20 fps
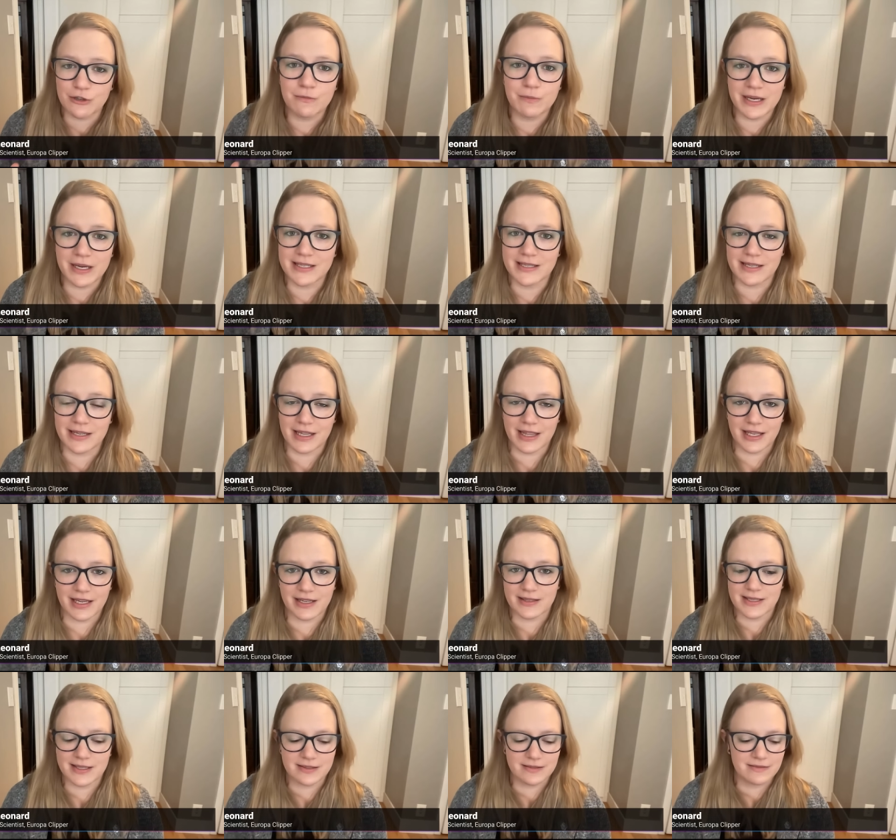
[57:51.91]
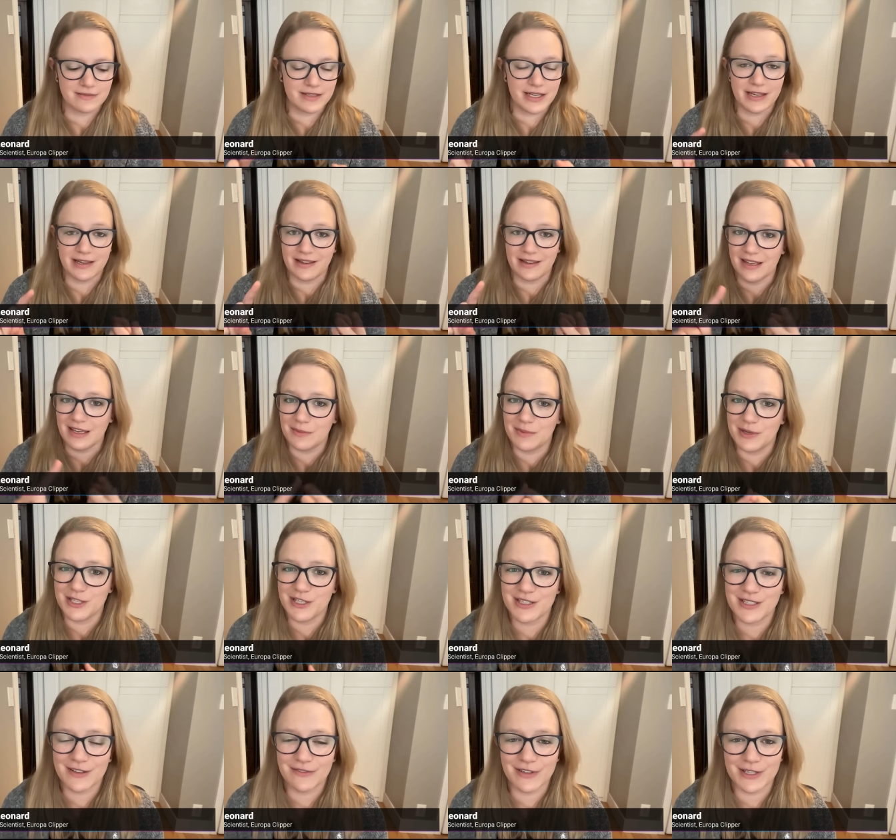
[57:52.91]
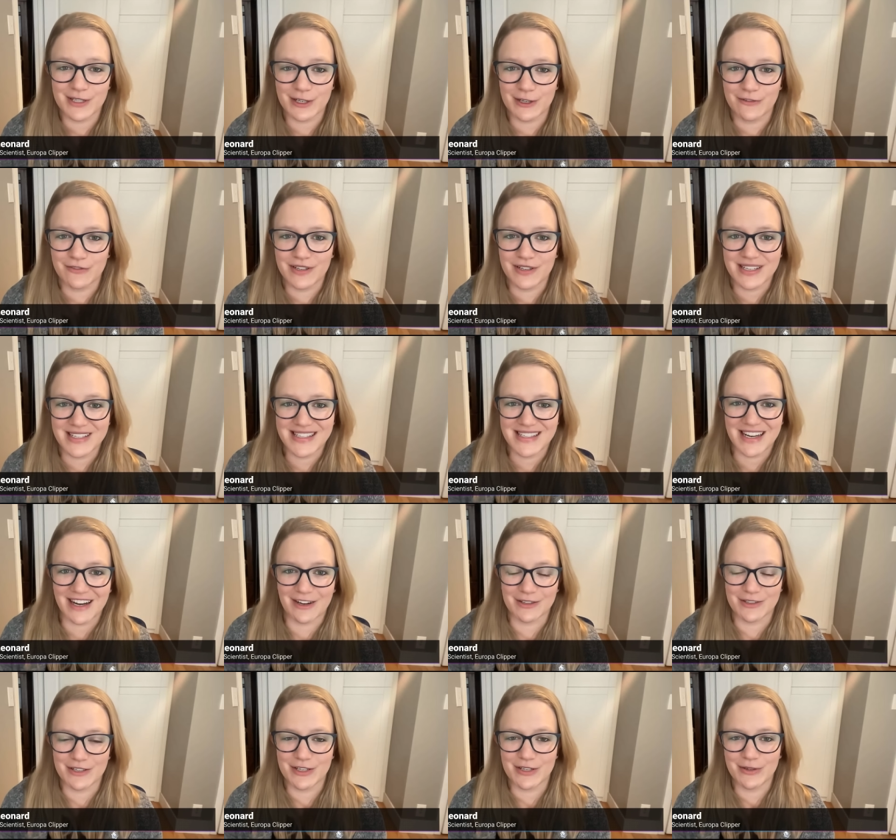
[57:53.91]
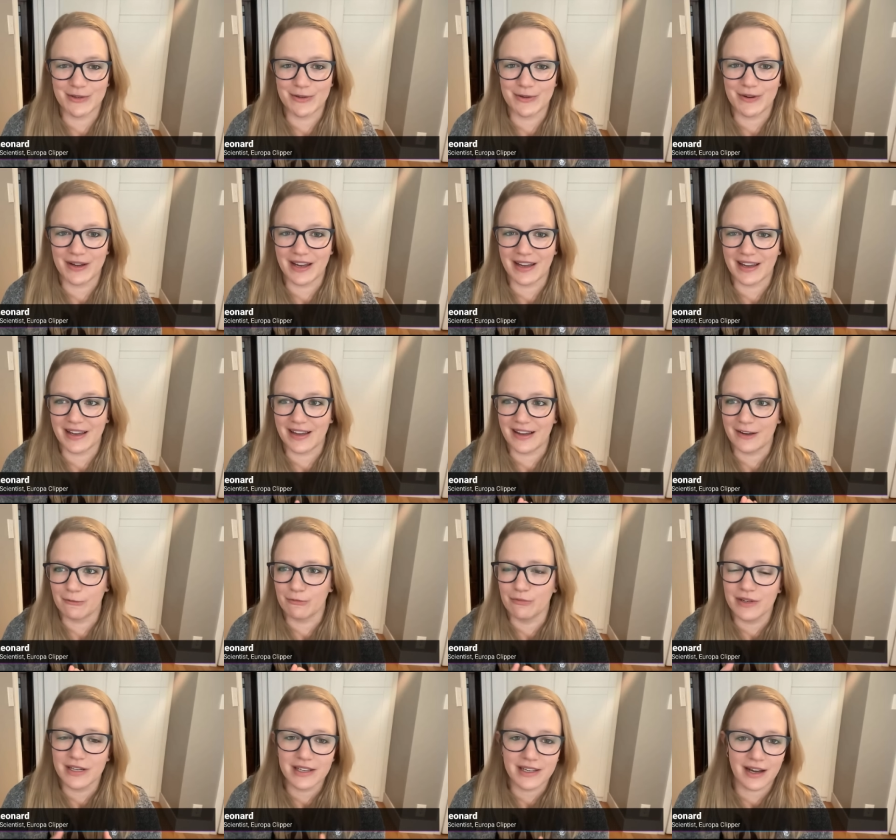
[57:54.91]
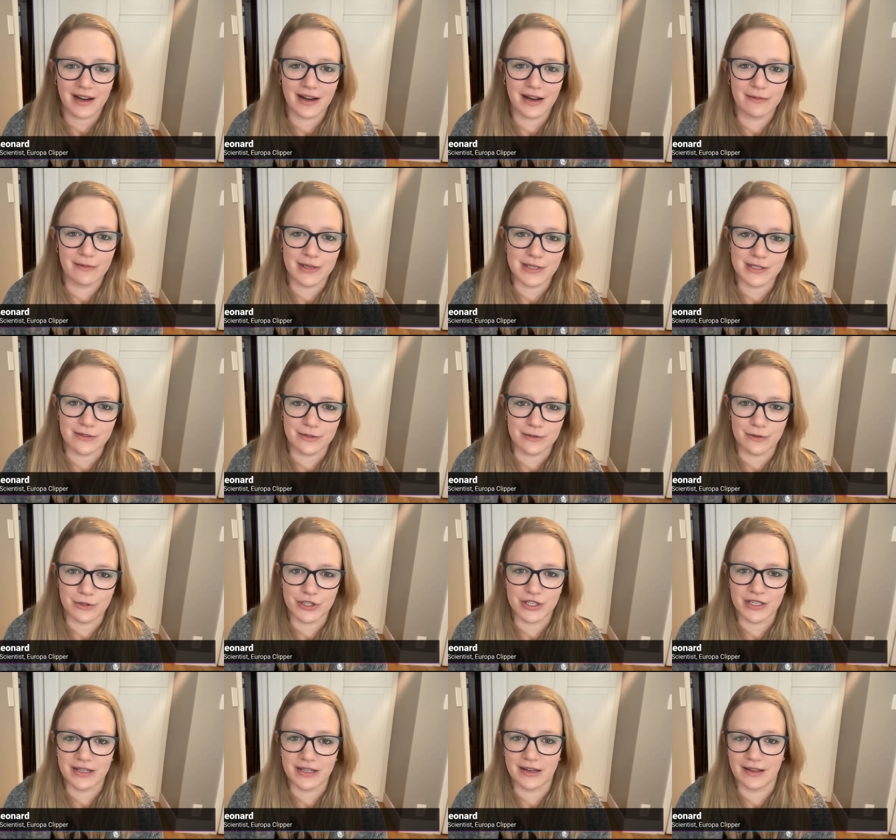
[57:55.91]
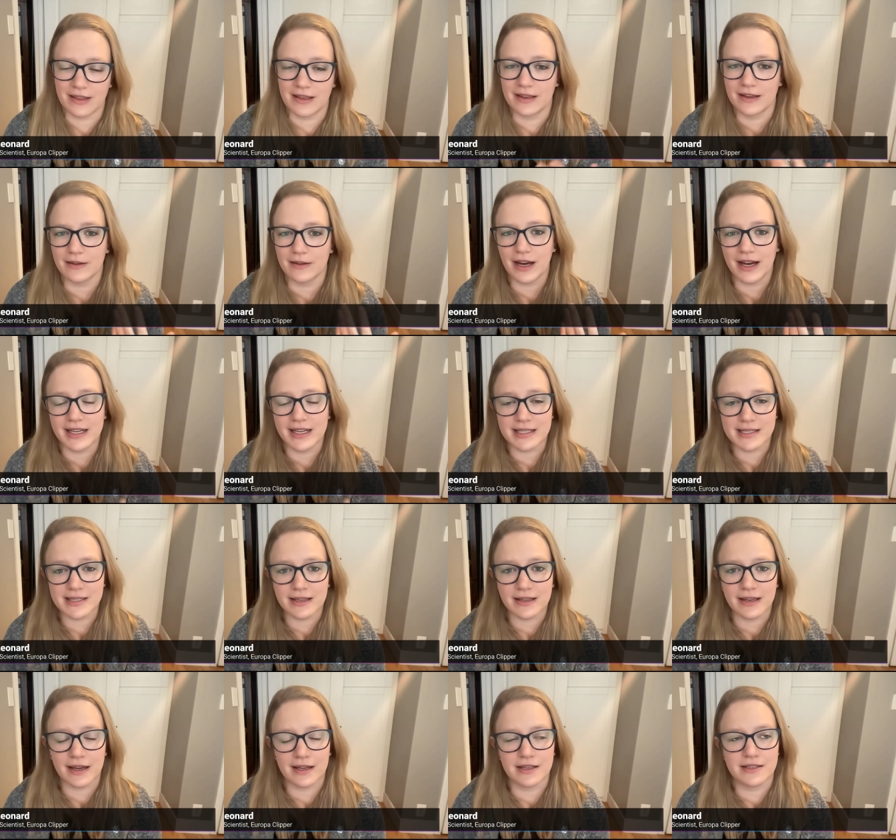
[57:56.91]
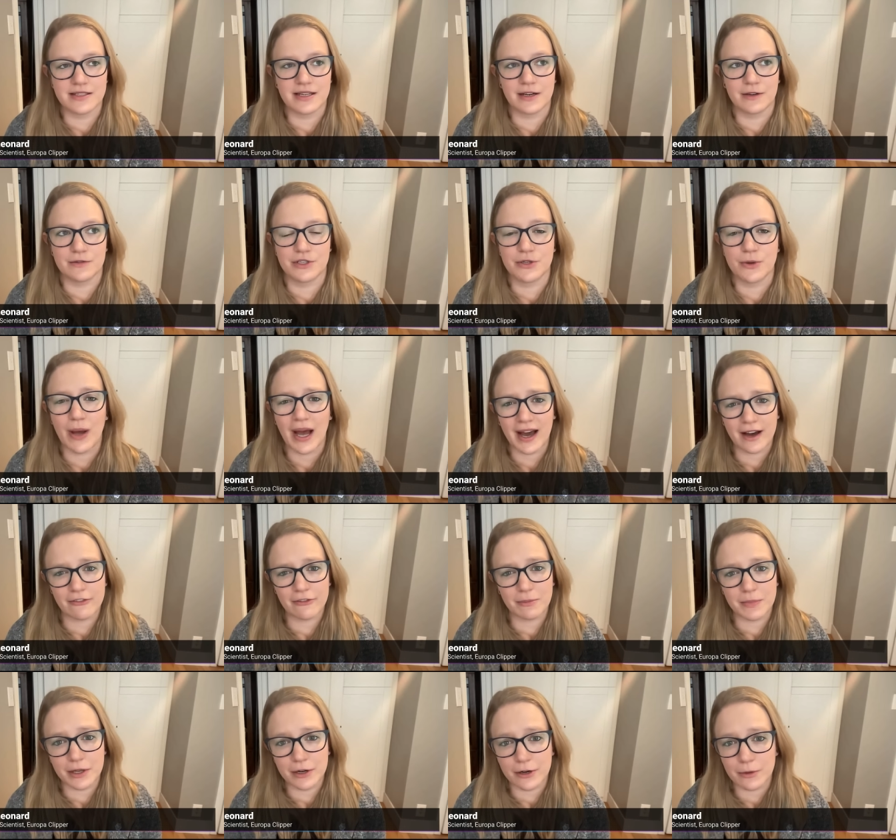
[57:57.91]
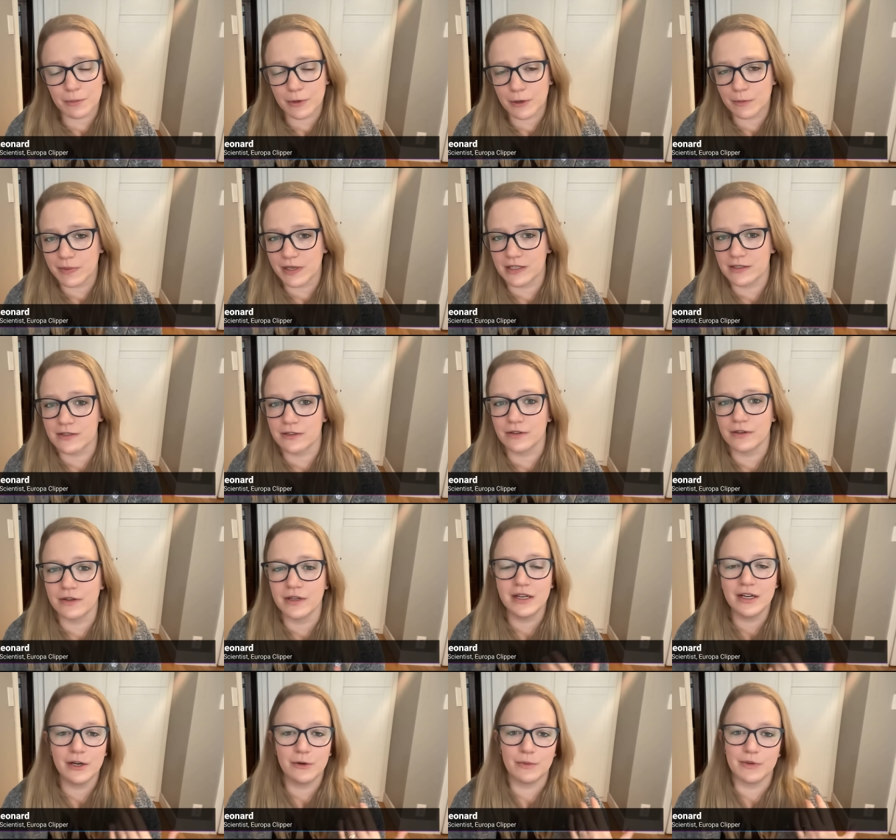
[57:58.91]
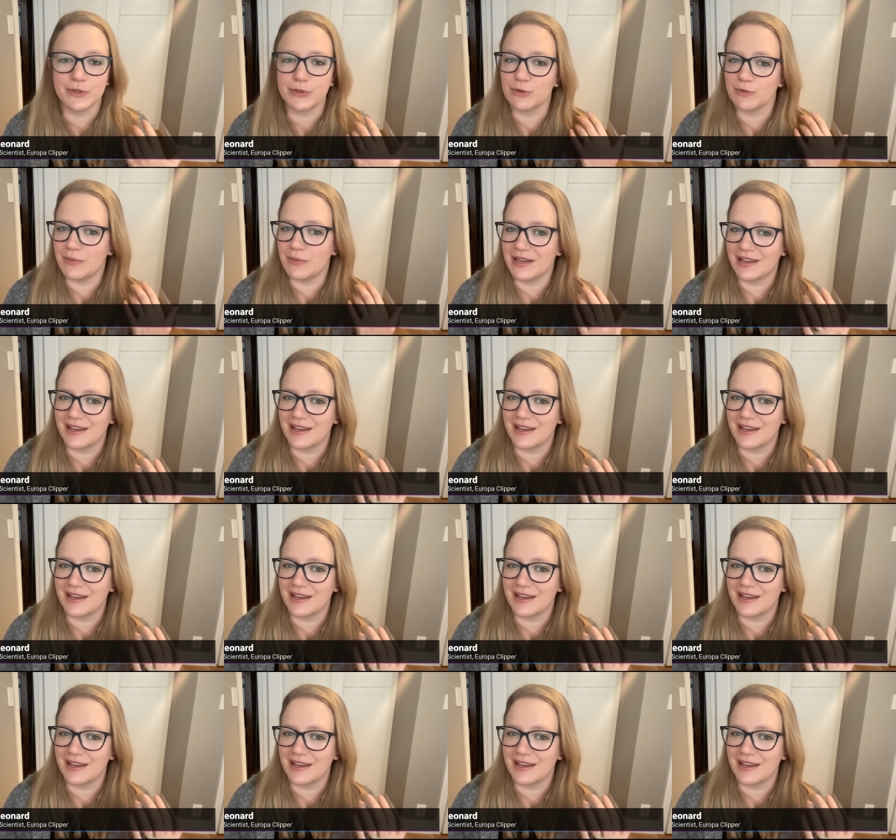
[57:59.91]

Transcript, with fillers: basic things, taking images of the surface down to a really high resolution. I think ICE can get down to 0.5 meters per pixel, which would make